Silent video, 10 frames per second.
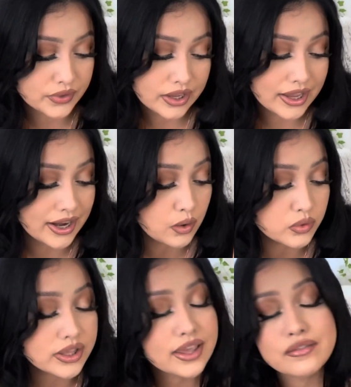And I
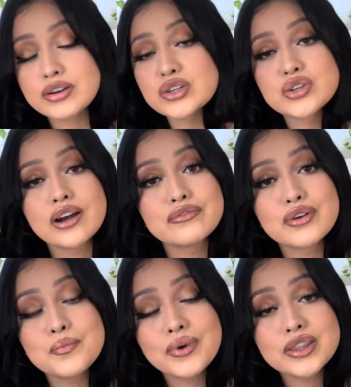only gave it a shot for
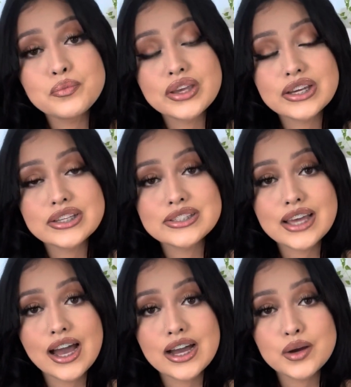a month because
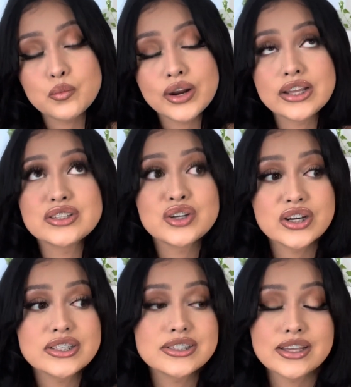when I
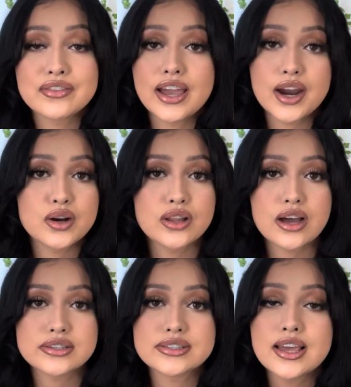started seeing the hair loss,